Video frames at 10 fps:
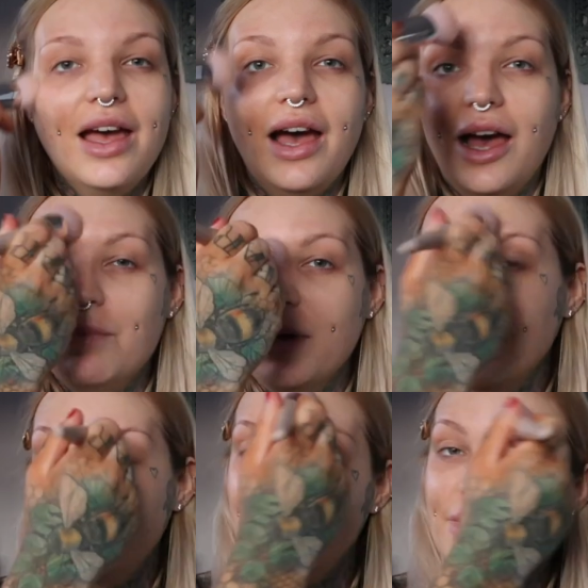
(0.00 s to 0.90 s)
and
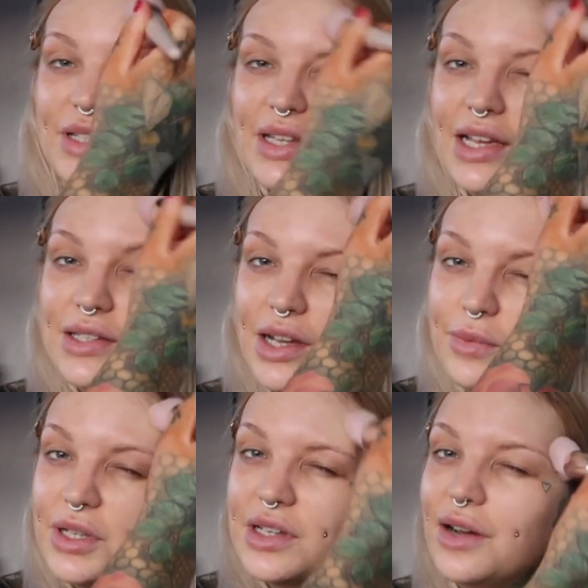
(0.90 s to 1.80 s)
I couldn't resist. I
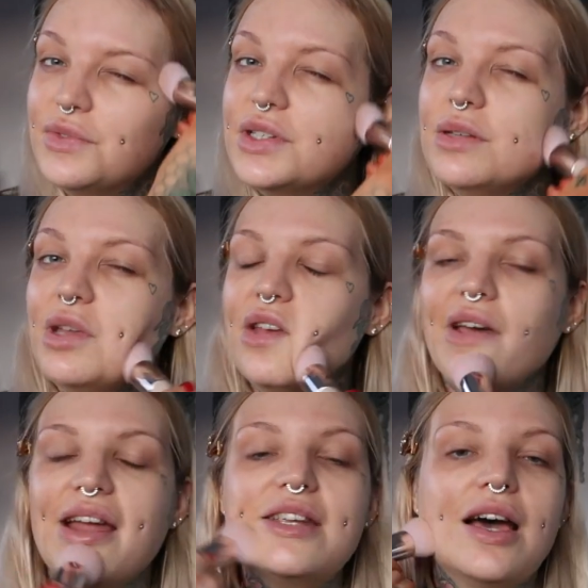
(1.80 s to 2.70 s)
was after some new
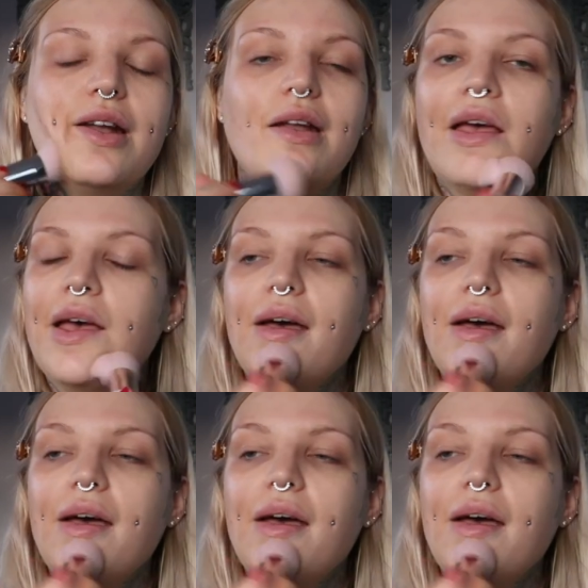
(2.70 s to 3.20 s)
fake tan.